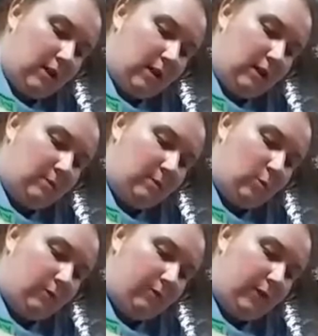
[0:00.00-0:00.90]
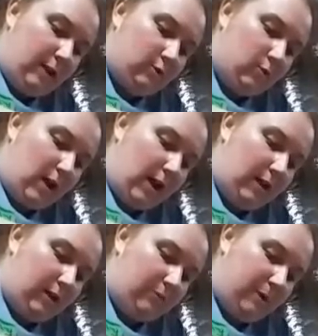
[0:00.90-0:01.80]
And now I'm going for the actual
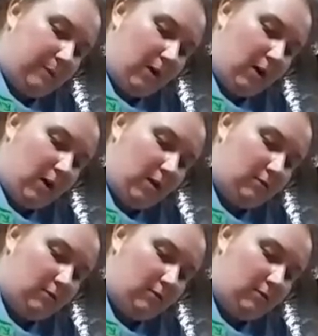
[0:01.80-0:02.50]
height of my pot.